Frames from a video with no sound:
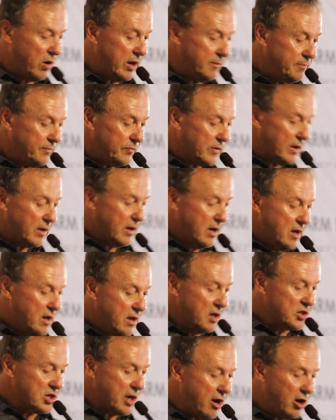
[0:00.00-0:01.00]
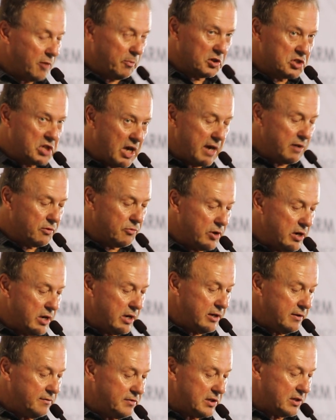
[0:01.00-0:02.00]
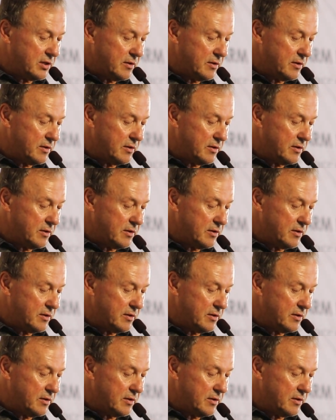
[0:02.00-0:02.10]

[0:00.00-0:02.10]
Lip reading: County is Honorable Tate Reeves,